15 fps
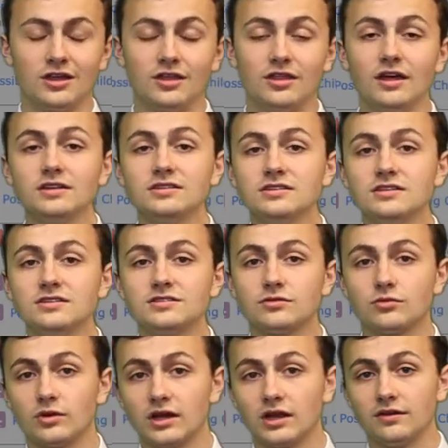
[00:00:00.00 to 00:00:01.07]
This is
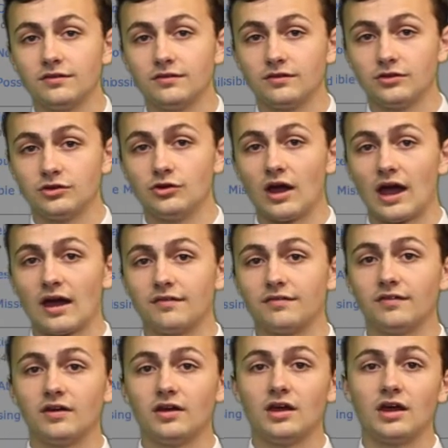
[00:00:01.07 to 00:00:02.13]
when you have
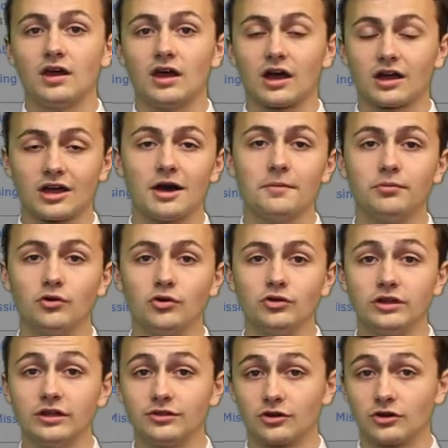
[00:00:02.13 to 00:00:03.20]
a couple
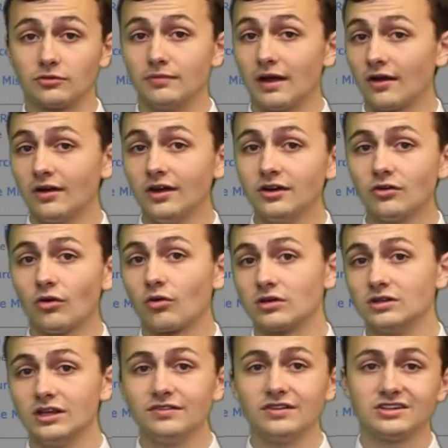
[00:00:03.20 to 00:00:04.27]
either married or
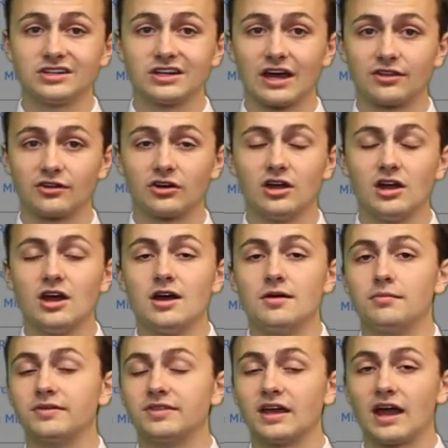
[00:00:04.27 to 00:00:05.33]
living together,
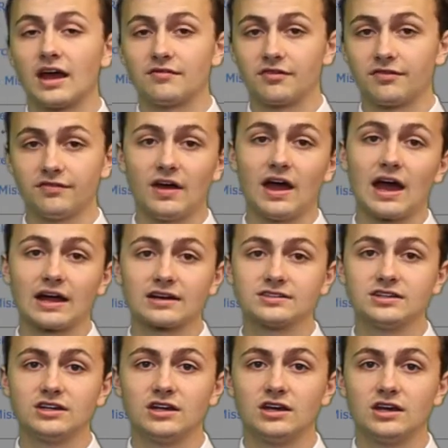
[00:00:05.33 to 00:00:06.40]
but they have a fact
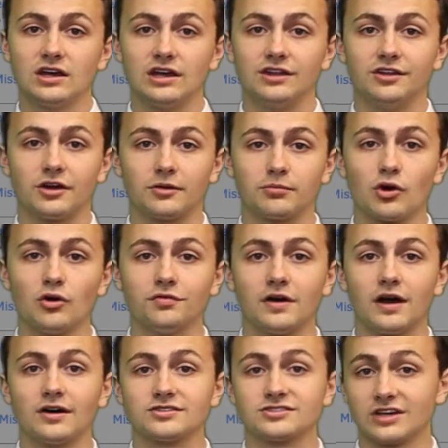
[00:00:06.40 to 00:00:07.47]
in their
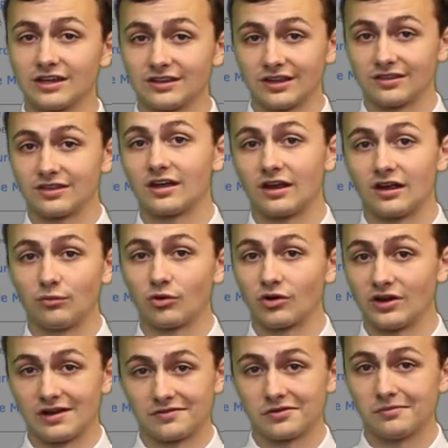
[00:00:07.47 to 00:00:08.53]
profile saying that they were
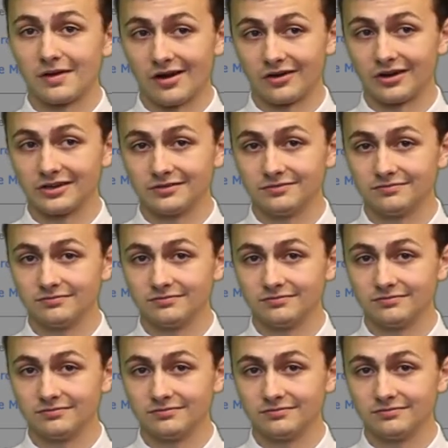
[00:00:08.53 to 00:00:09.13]
never married.